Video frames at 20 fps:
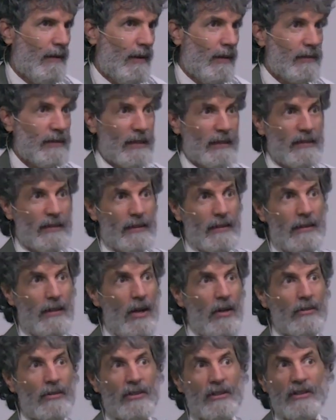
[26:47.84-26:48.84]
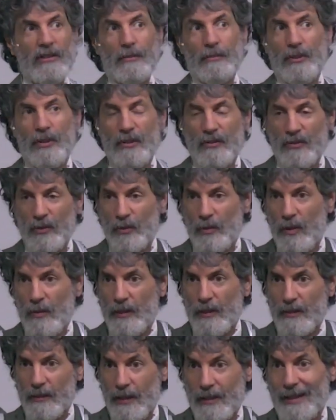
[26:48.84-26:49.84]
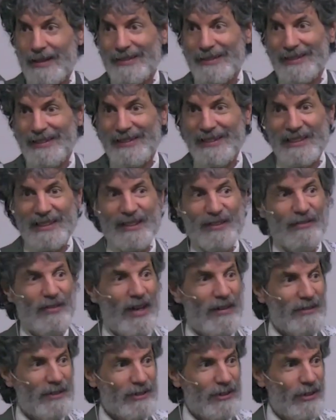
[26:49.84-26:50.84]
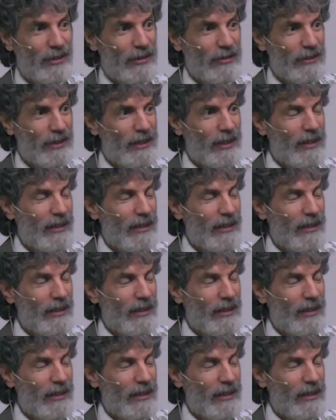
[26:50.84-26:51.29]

And he says he knows she's a beautiful woman. Now, again, she's 65 years old.